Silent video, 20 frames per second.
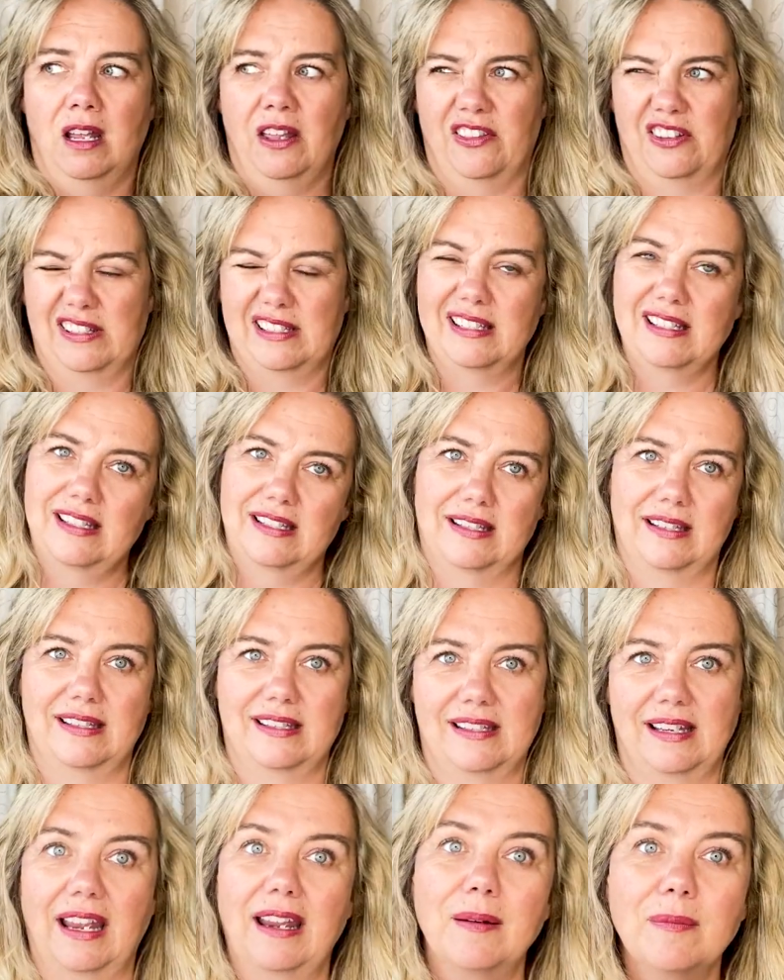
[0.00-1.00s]
this is the
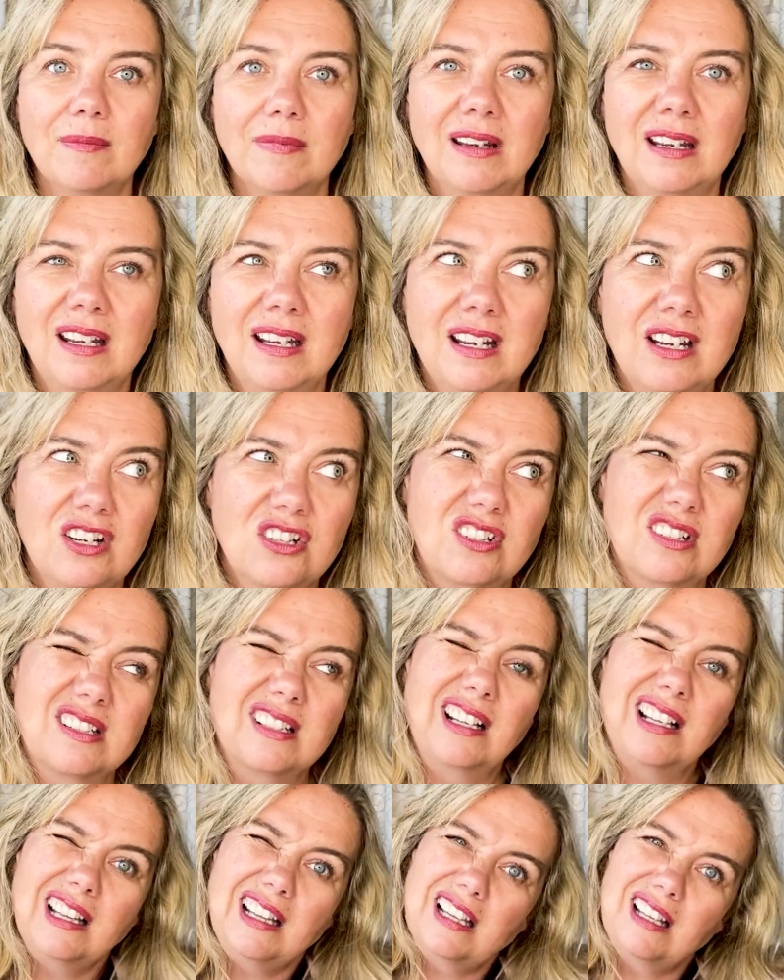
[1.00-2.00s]
same, just
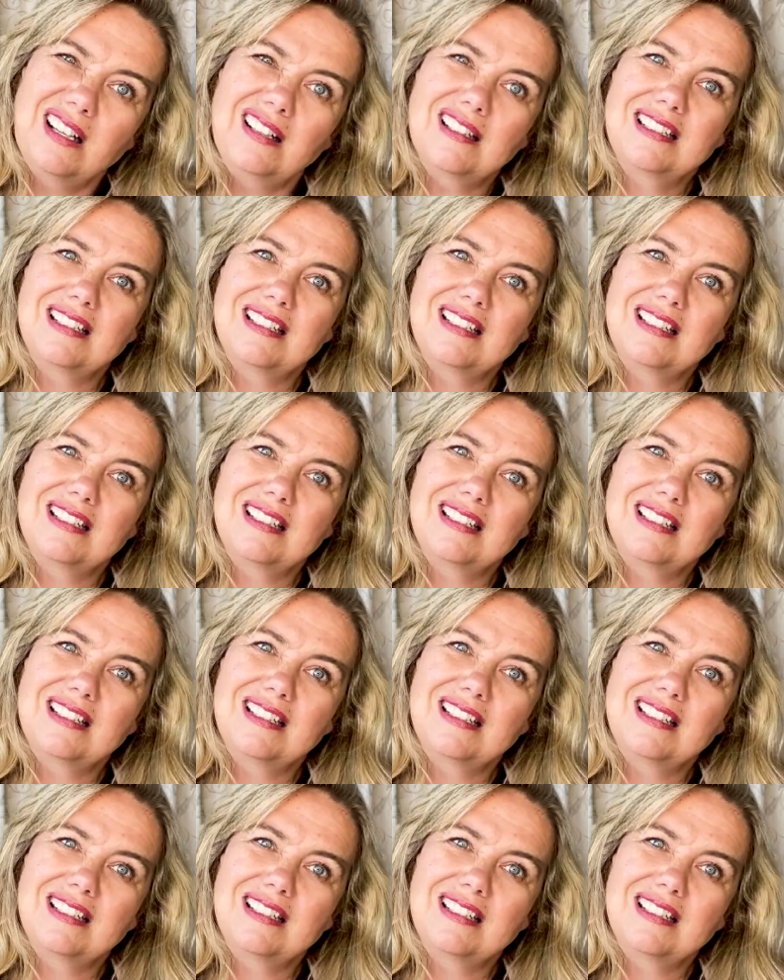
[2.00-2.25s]
a little